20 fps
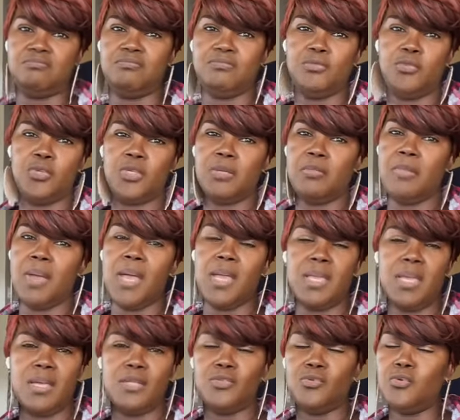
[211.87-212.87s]

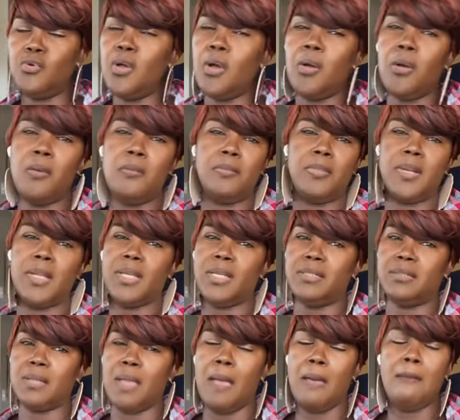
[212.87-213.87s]
Wodamaya, do not complain.
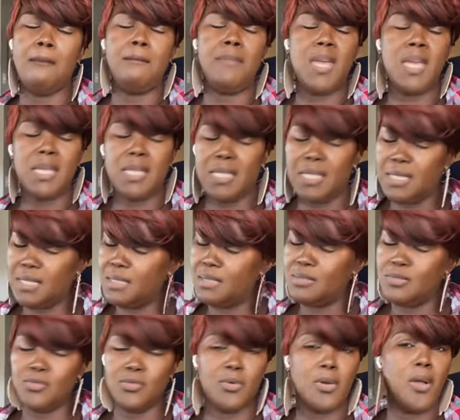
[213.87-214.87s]
I beg you,
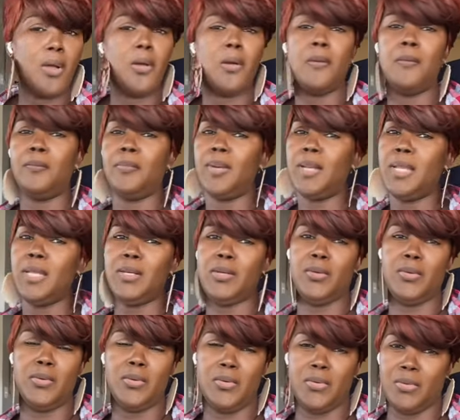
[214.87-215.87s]
do not complain,
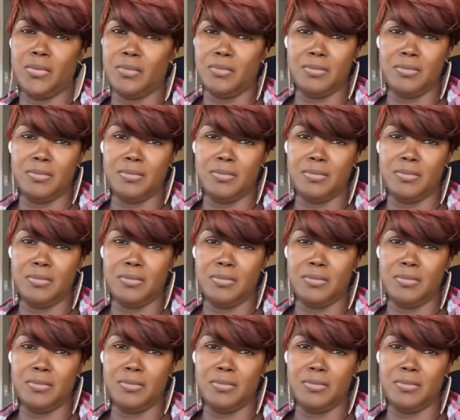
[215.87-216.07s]
no.